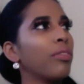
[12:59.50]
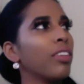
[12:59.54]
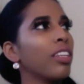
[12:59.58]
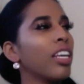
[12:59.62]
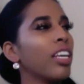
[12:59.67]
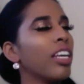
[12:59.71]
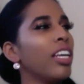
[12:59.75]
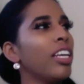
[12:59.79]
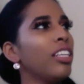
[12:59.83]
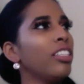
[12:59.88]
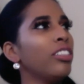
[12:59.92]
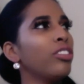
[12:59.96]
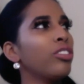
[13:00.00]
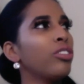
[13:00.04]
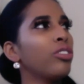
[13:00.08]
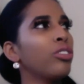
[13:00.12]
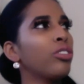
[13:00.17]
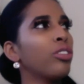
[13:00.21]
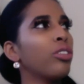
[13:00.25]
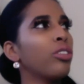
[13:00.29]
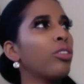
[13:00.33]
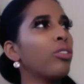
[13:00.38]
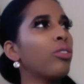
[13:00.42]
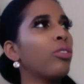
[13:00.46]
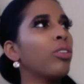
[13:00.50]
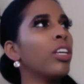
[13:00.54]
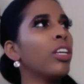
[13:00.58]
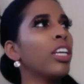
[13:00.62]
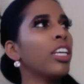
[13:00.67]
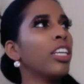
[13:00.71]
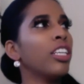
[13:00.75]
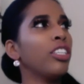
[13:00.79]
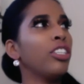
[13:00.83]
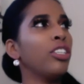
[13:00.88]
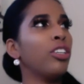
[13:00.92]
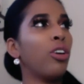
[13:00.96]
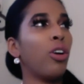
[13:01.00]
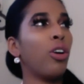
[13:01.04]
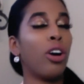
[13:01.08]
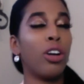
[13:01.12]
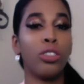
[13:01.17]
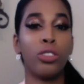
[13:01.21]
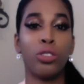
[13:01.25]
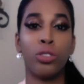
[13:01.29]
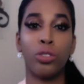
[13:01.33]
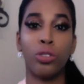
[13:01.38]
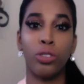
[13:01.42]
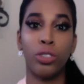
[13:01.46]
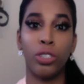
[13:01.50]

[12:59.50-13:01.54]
And so, also